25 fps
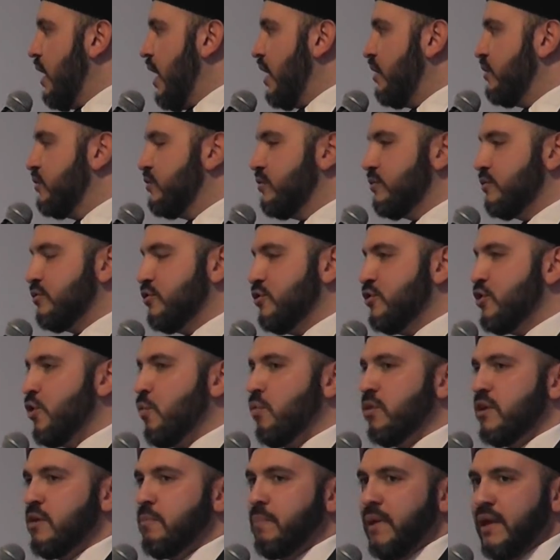And you
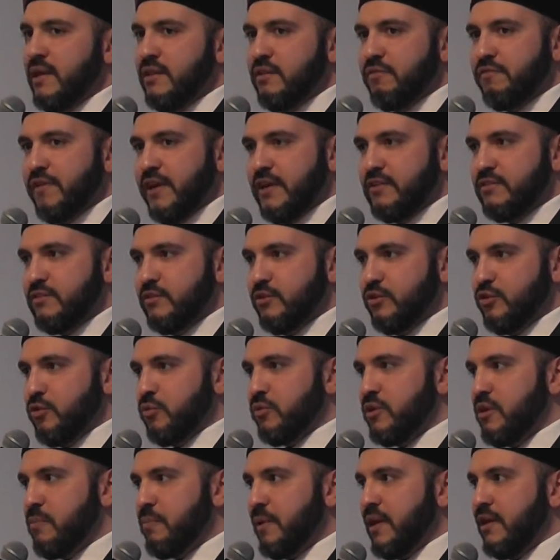don't want to be in
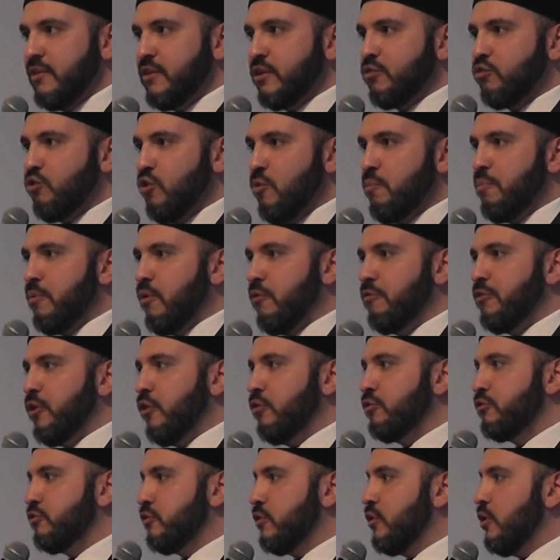the group of
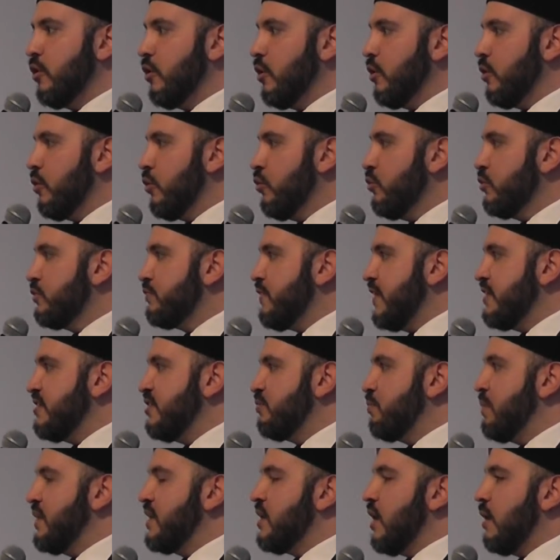those whose
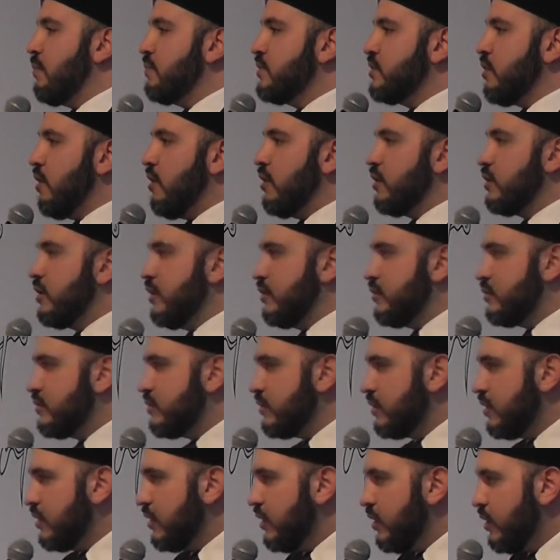faces become
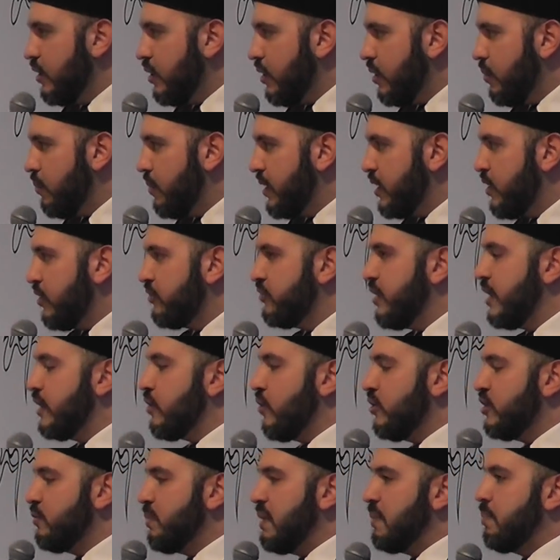darkened because they're
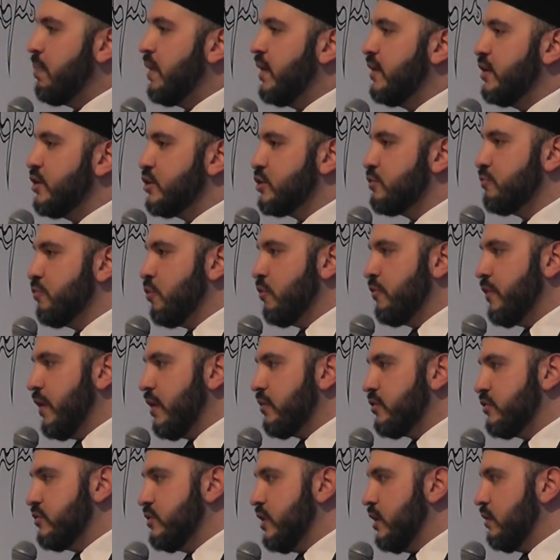going to be punished for
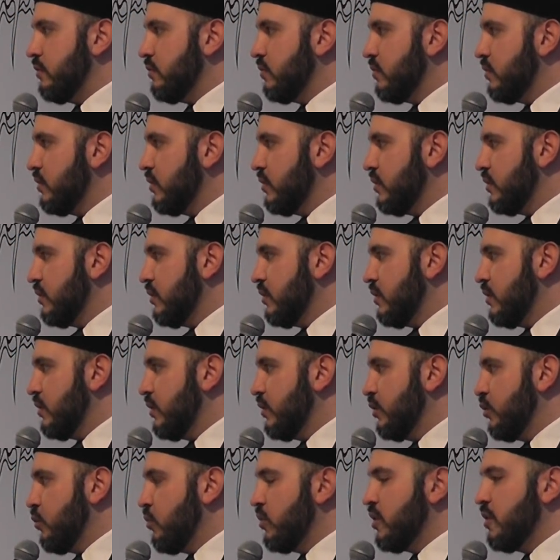their sin.
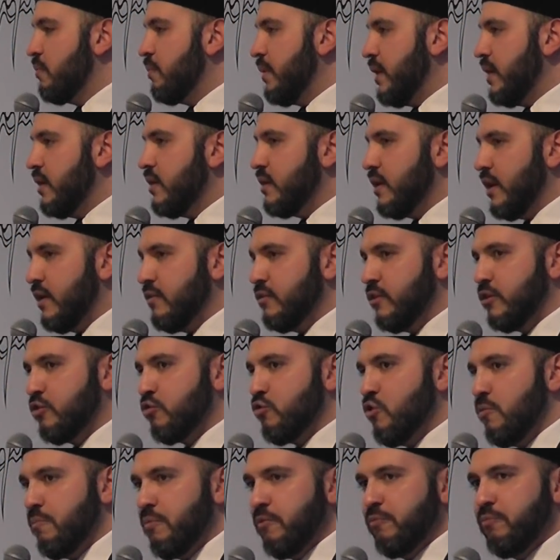You want to be in the
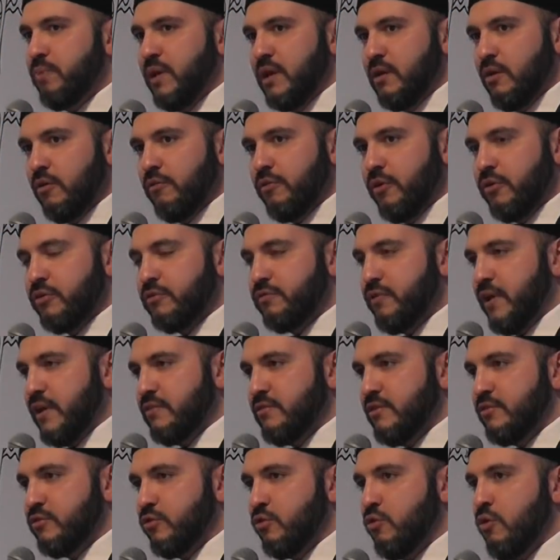group of those
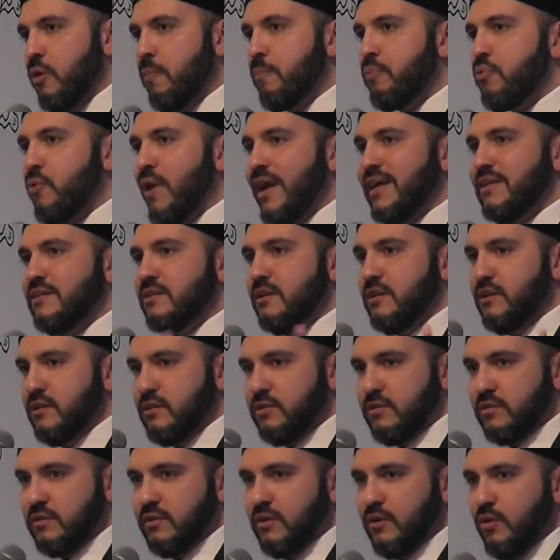faces who are
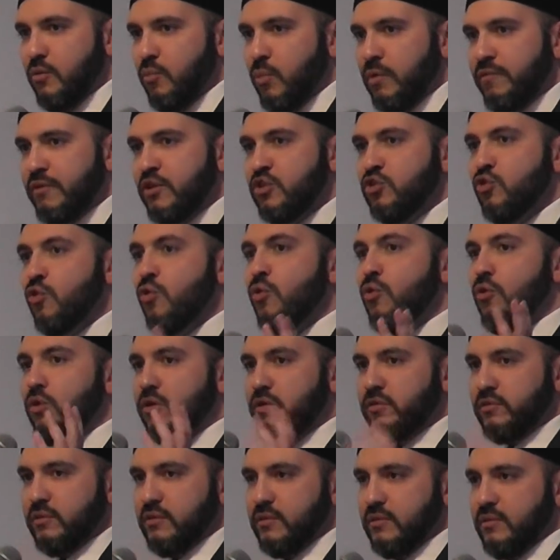brightened with a
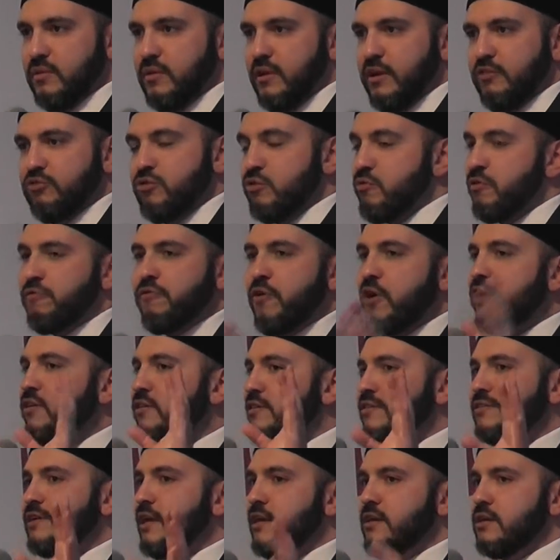nur. It's not referring
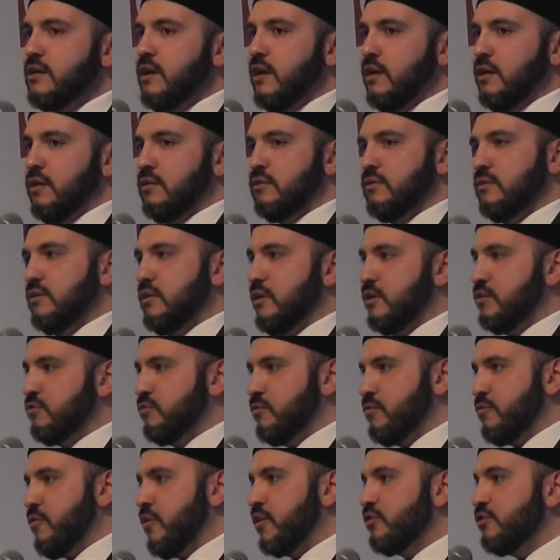to skin color.
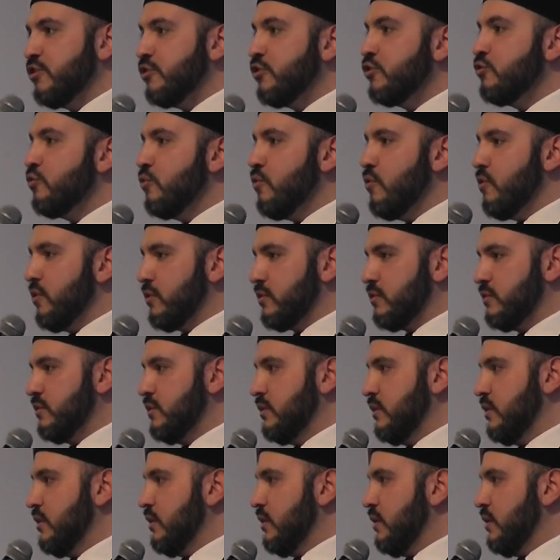It's referring to the nur